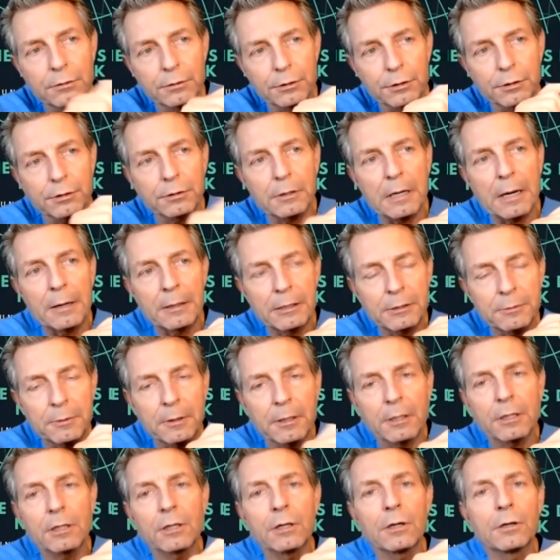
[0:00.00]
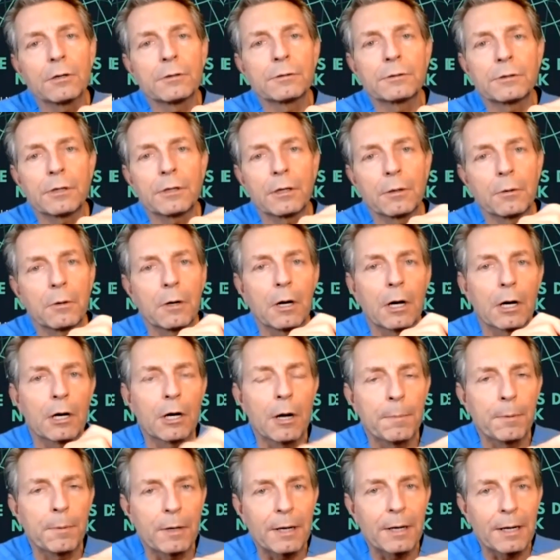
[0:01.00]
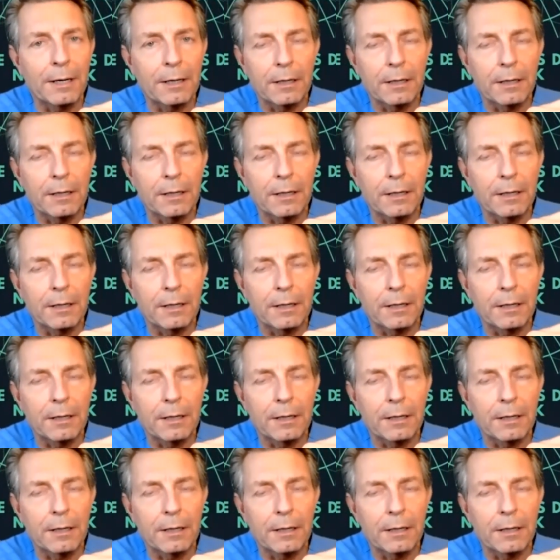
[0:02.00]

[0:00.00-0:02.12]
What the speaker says: want to close a couple,